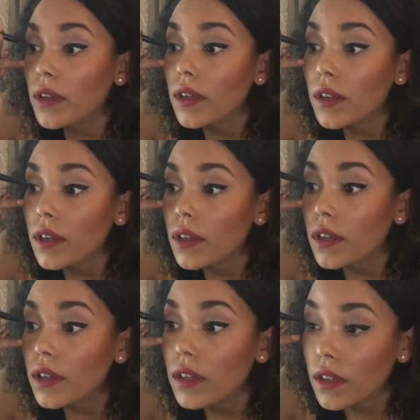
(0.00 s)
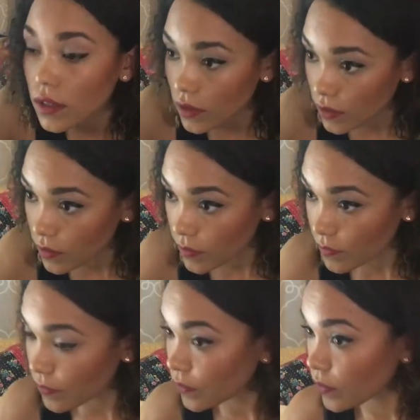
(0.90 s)

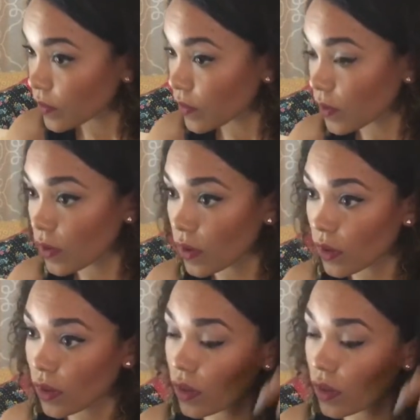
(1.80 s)
No one is speaking in this clip.